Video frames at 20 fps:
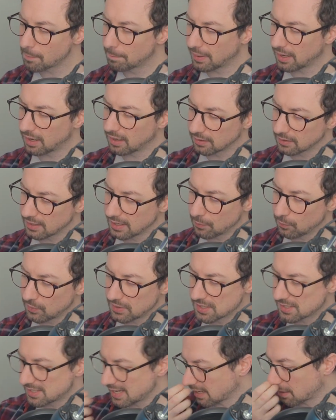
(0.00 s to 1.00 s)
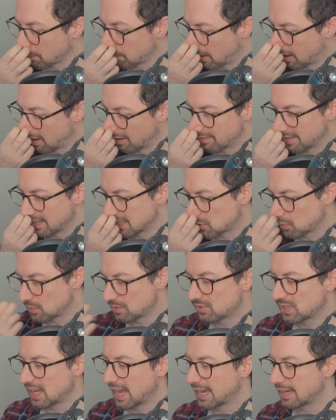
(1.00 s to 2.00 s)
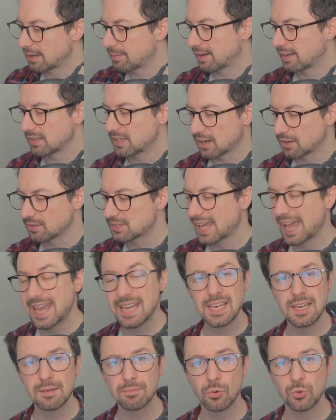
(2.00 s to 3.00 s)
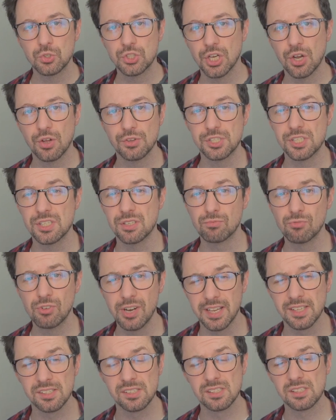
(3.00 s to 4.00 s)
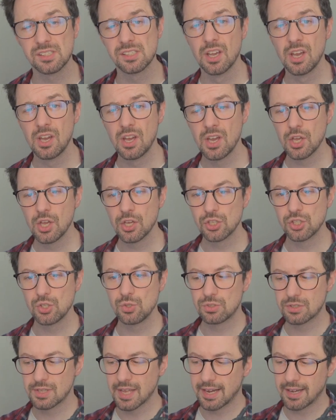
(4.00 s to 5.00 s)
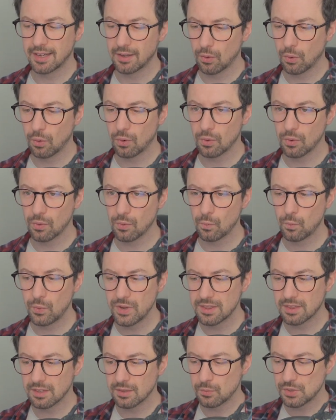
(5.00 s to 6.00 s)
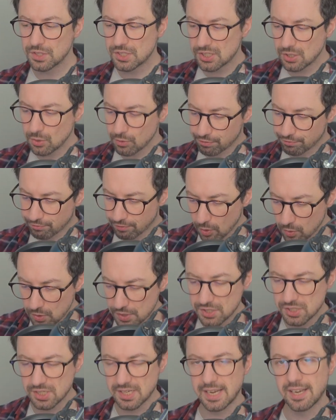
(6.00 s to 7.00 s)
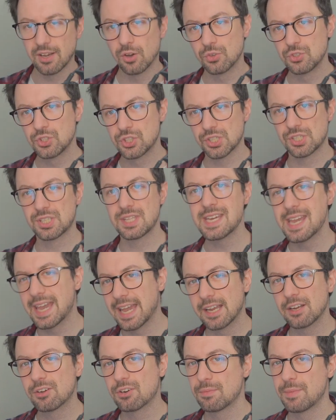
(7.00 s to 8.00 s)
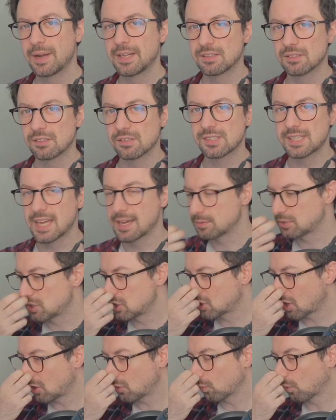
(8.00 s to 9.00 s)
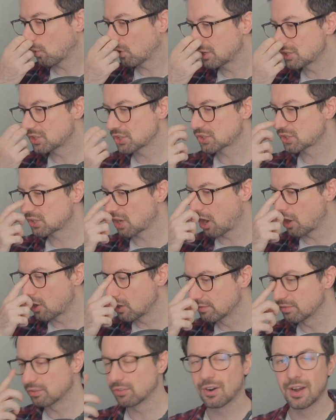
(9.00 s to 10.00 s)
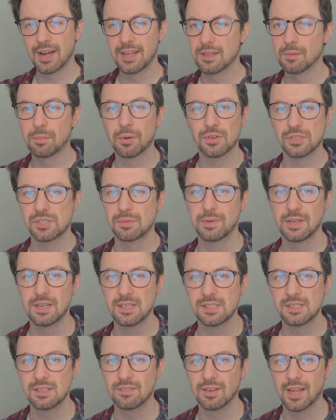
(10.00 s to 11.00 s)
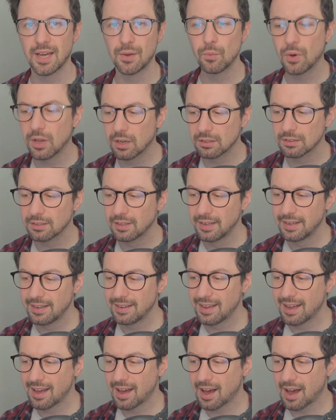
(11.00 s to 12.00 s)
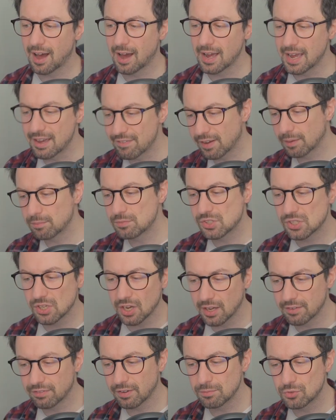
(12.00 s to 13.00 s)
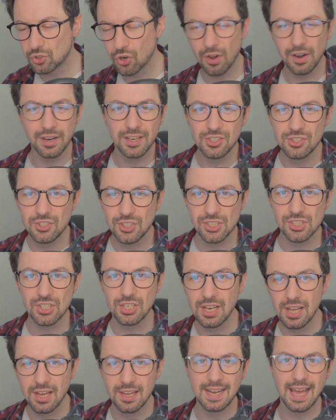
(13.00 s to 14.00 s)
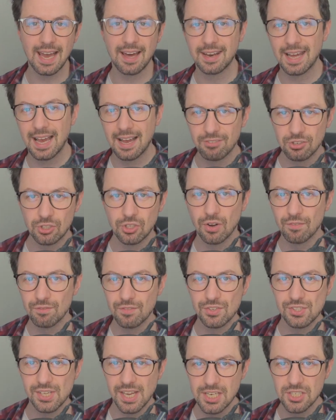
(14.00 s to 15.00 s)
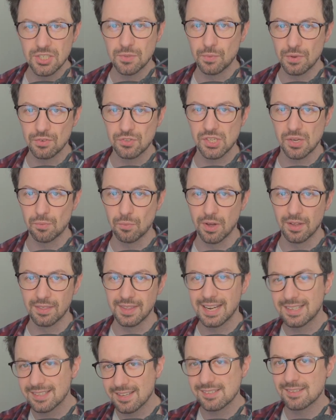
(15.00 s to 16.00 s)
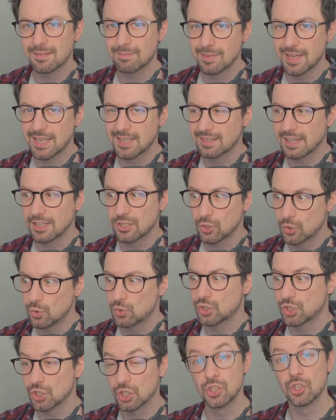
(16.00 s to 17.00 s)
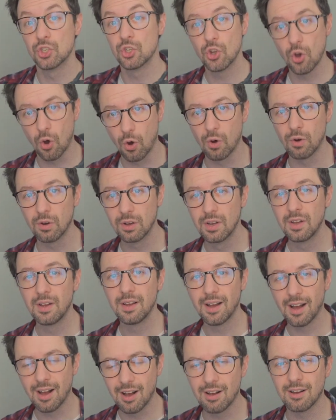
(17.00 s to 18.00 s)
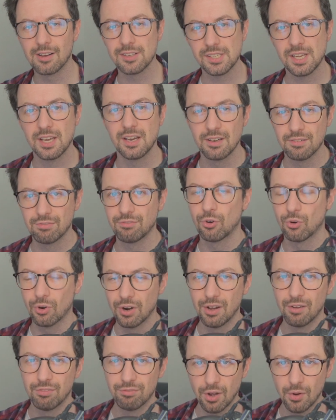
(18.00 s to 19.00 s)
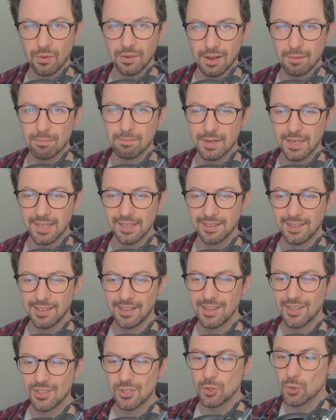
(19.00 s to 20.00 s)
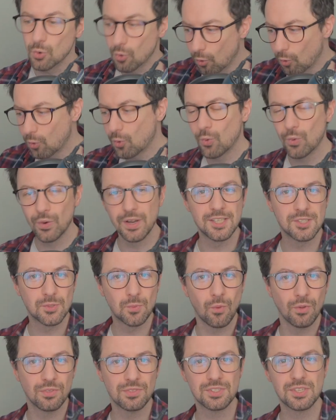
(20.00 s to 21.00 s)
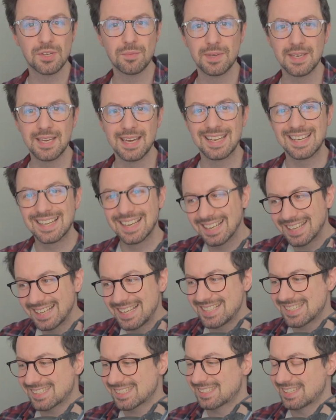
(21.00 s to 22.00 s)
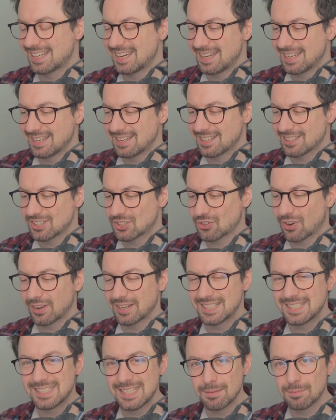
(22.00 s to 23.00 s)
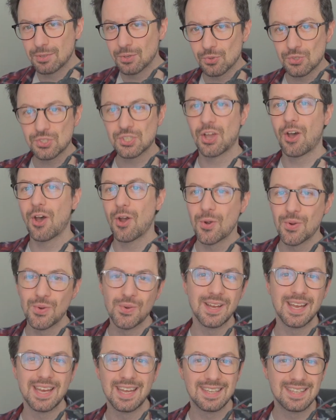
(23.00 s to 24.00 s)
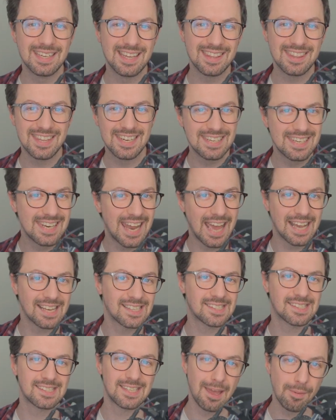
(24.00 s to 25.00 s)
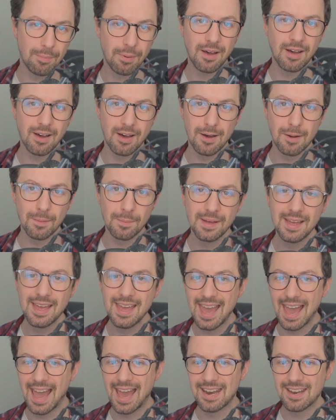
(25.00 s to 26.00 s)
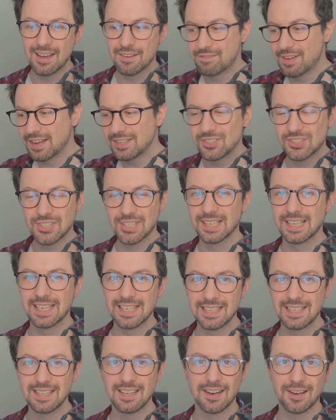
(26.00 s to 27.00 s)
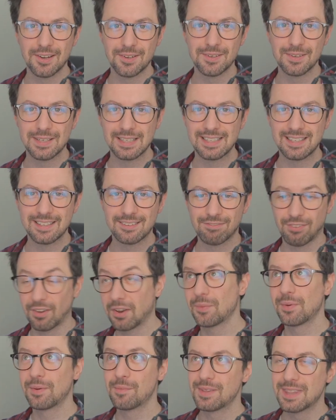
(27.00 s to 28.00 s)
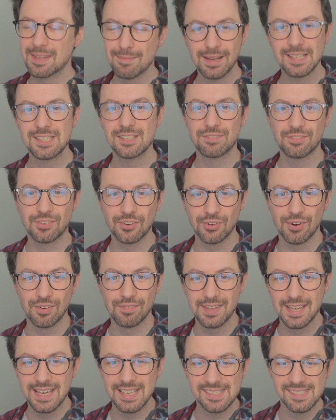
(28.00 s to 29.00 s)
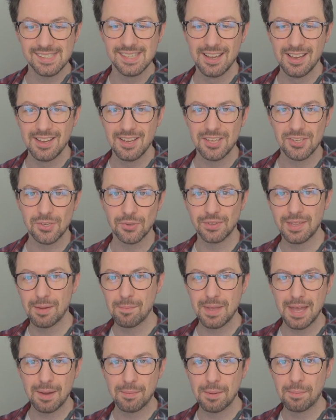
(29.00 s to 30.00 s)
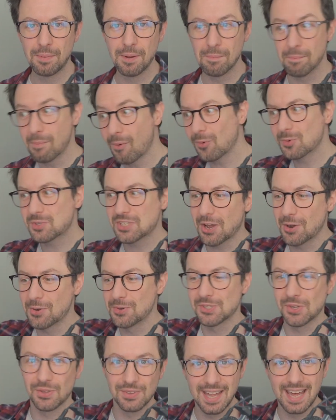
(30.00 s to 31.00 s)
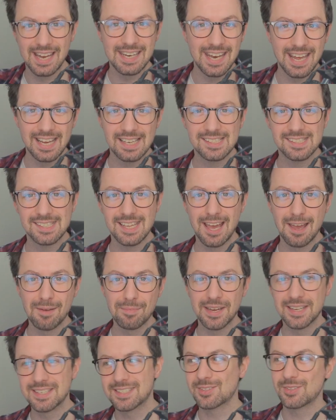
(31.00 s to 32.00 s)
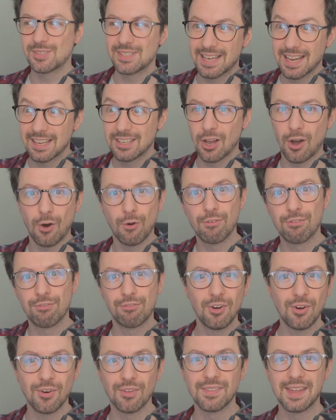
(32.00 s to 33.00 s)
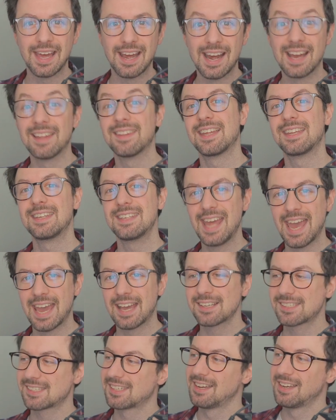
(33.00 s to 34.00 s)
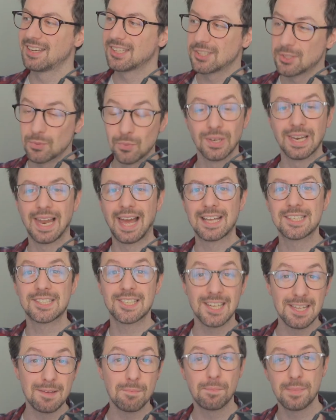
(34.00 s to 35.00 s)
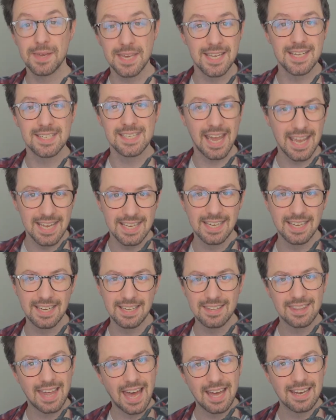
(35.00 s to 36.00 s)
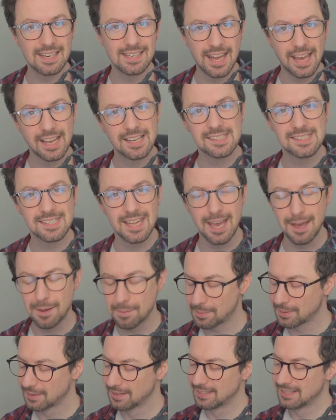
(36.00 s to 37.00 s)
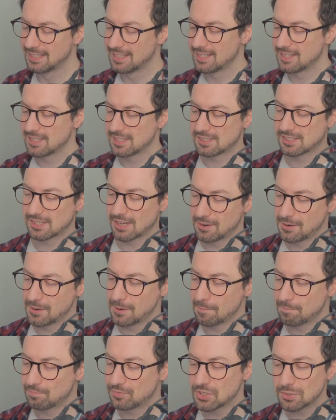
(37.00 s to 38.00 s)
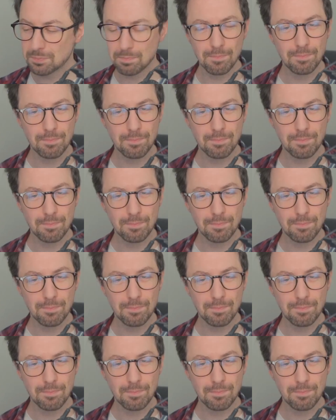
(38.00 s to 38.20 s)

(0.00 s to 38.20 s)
But with the second part of this, we're saying about, you know, taking more chances and risks, we're still focusing on just the incremental steps. You don't want to just overwrite the possibility of like, well, if I'm trying to just learn how to have a conversation with someone, that doesn't mean that you should not ask her for her phone number. You always want to be at least trying to dip your toe in the next step up, and eventually, you know, following with the metaphor of this, you'll then be able to put more toes on that next step until you get your whole foot on there, and then next you will actually be taking that next step. So just